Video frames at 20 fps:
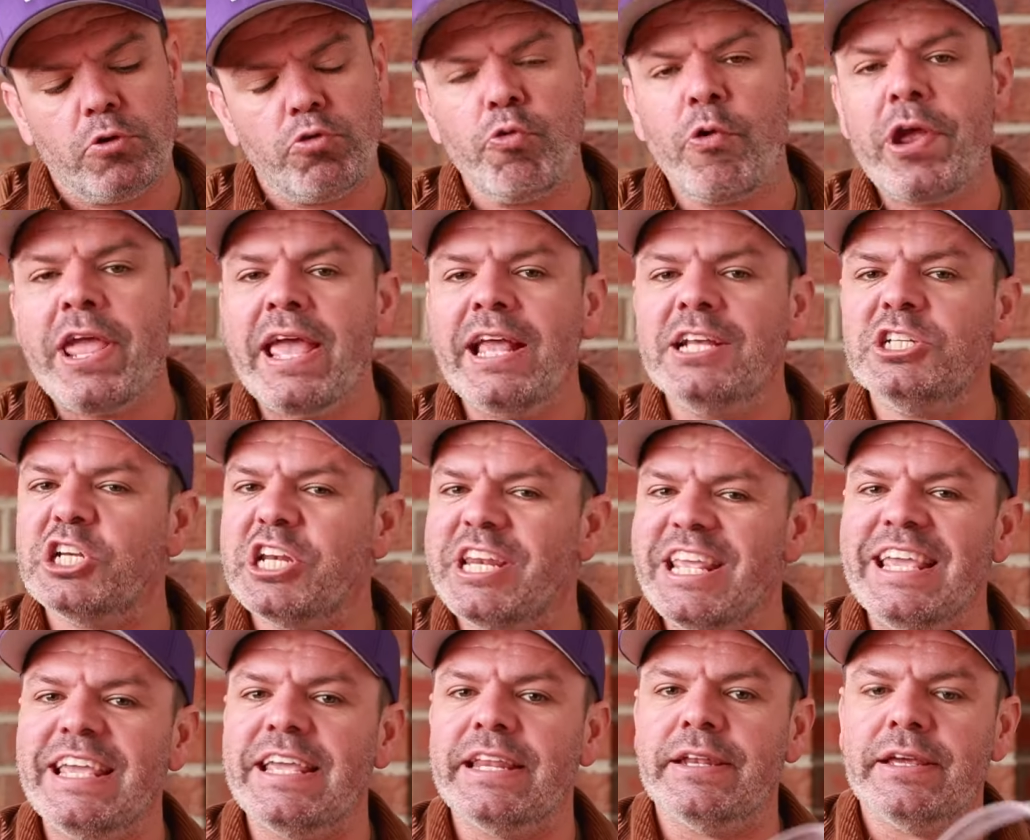
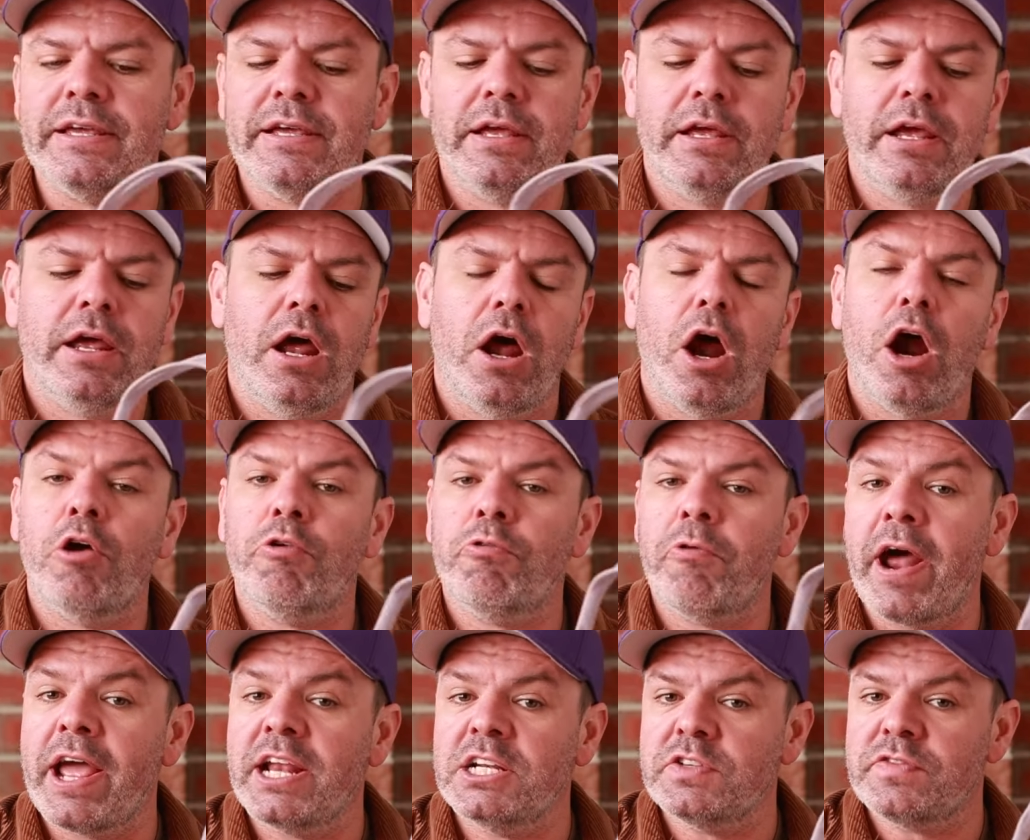re-engineered a
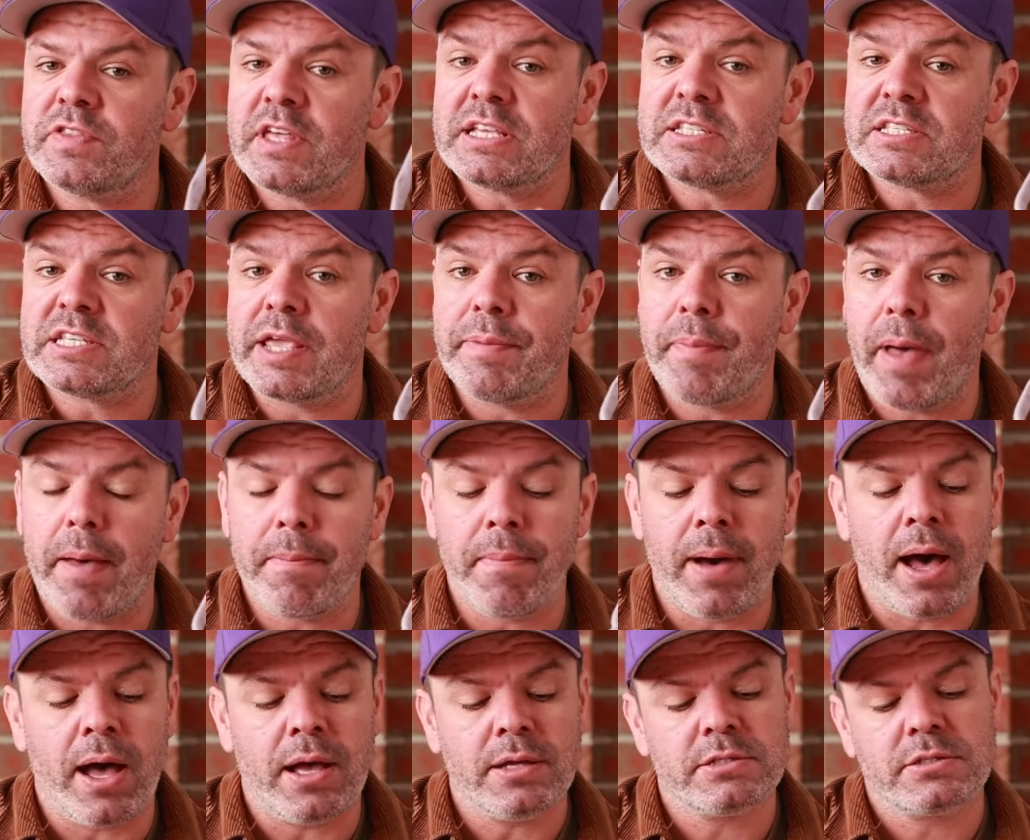range of their CPAP
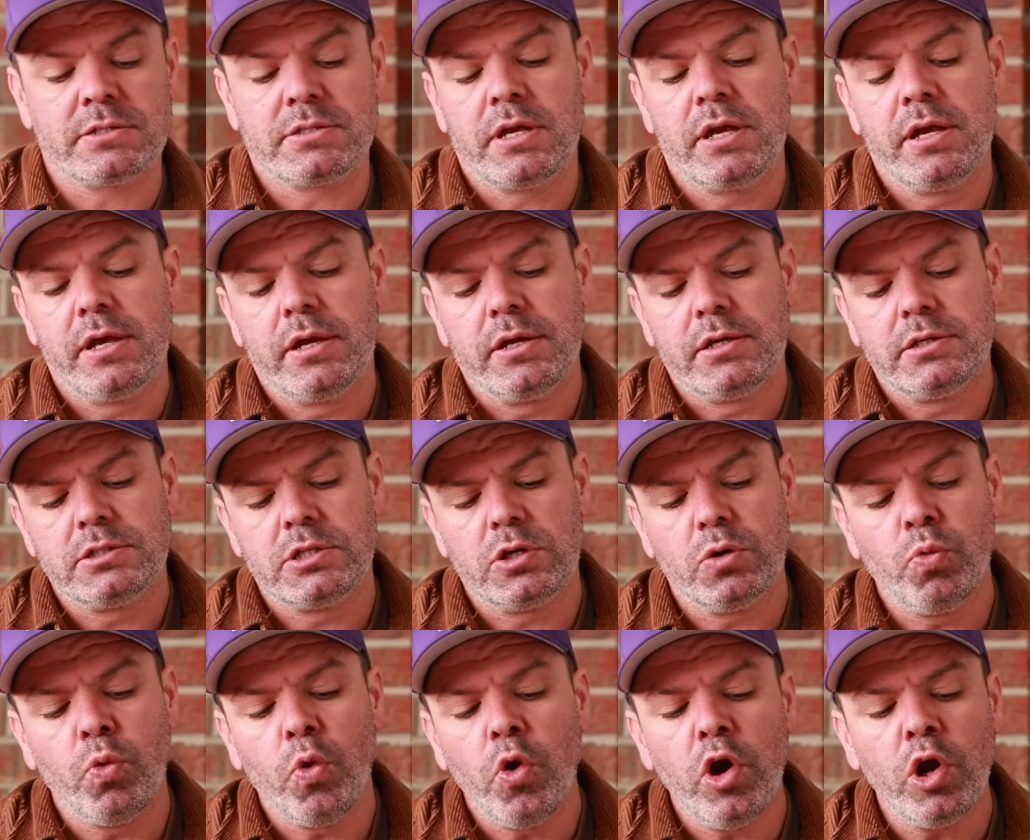masks to
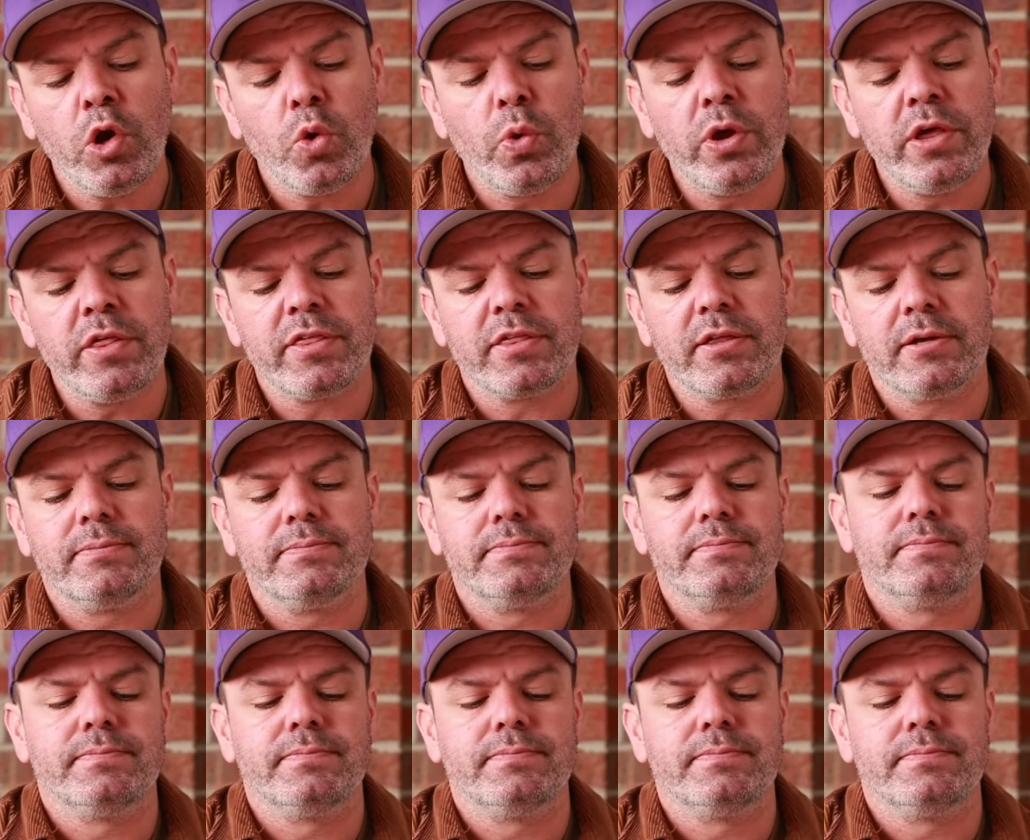work with